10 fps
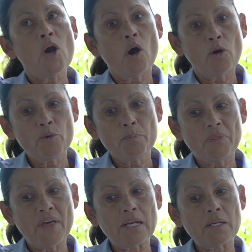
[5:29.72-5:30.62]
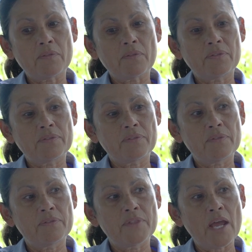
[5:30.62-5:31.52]
hope that
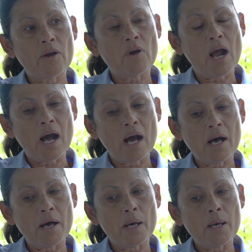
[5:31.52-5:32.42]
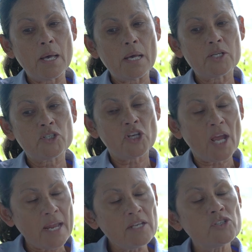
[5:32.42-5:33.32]
there are
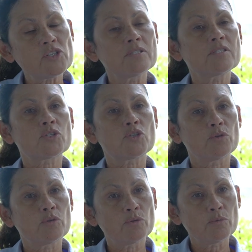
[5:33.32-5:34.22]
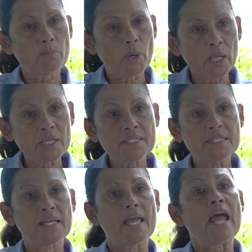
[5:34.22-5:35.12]
changes to
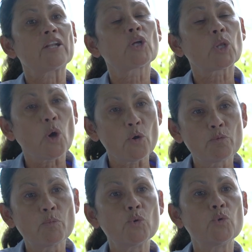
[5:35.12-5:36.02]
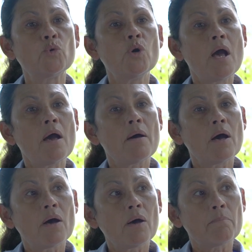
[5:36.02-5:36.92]
policy and global
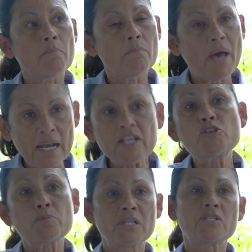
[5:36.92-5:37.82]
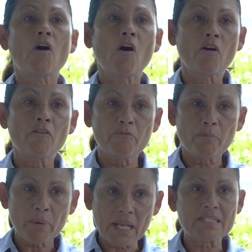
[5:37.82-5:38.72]
management of
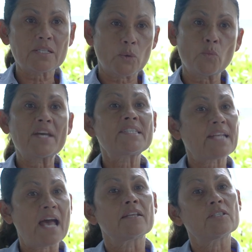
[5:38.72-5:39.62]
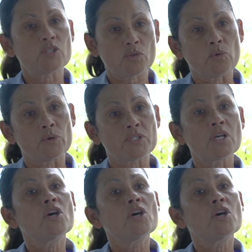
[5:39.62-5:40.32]
plastic waste at its source,